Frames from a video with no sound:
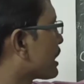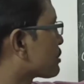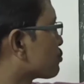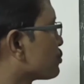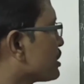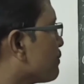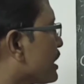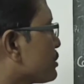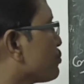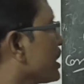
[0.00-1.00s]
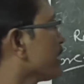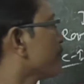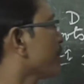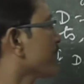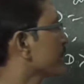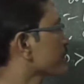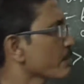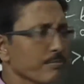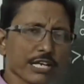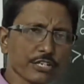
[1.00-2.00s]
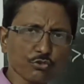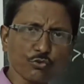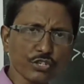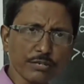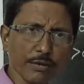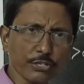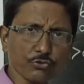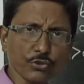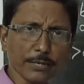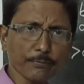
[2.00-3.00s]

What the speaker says: plus root d by 2a and minus b minus root d by 2a.